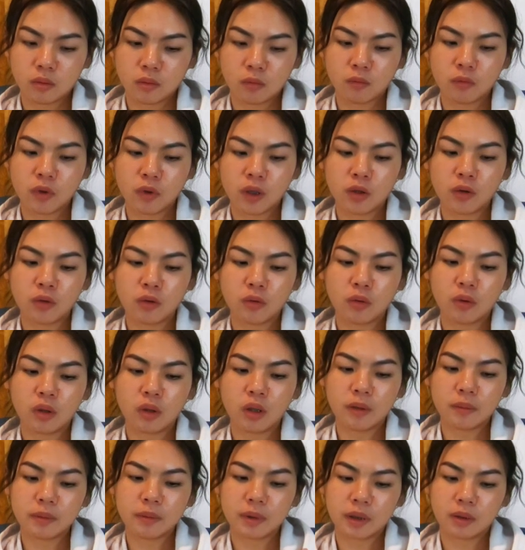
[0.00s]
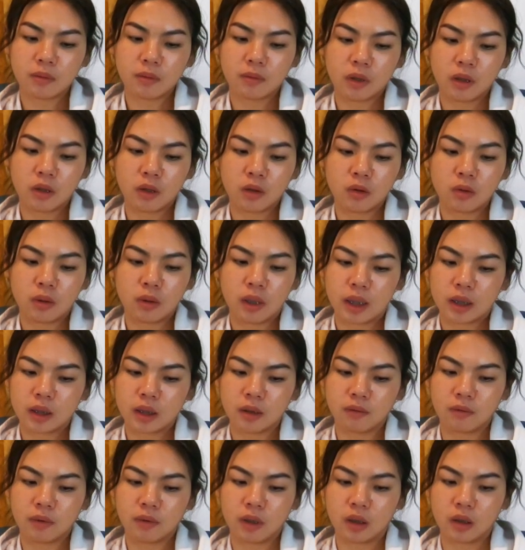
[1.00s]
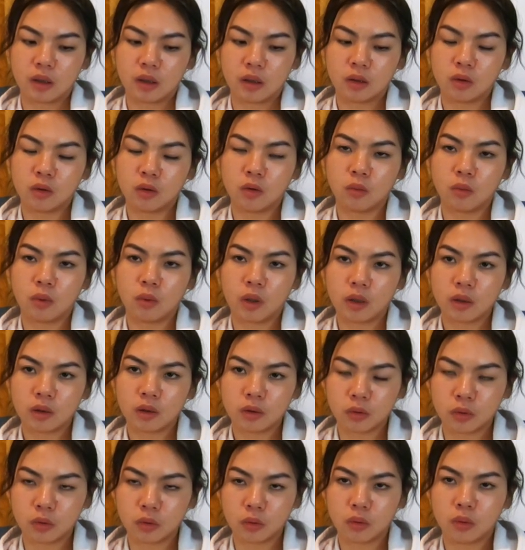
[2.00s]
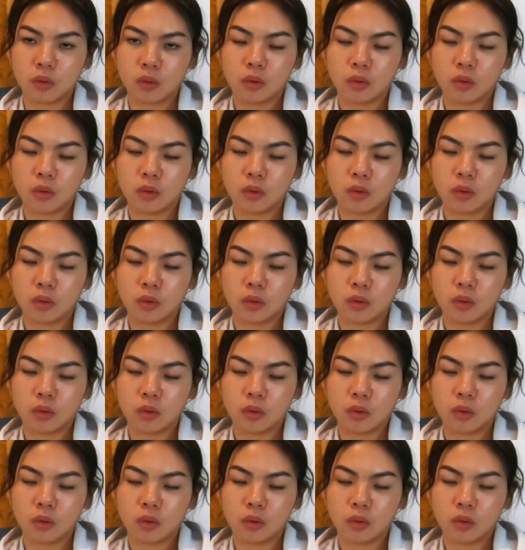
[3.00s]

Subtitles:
When you love someone or you like someone, you want to